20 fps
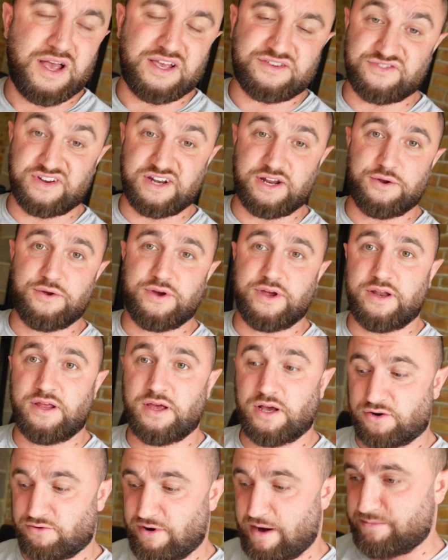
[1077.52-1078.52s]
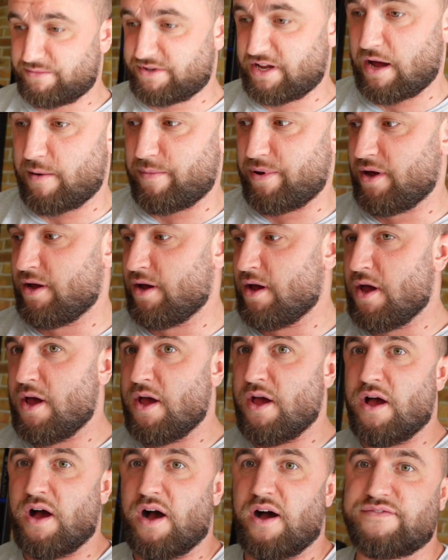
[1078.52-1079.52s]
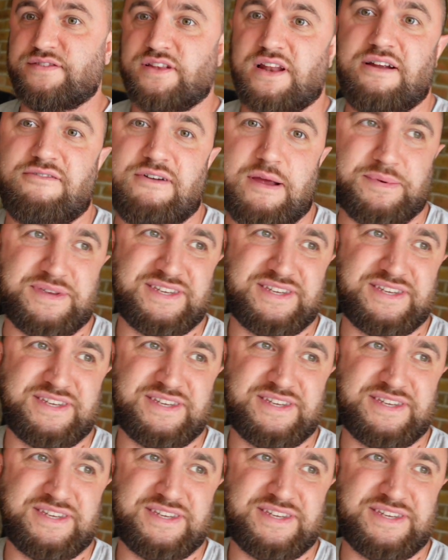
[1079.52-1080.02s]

that's really annoying. I cramped up after like rep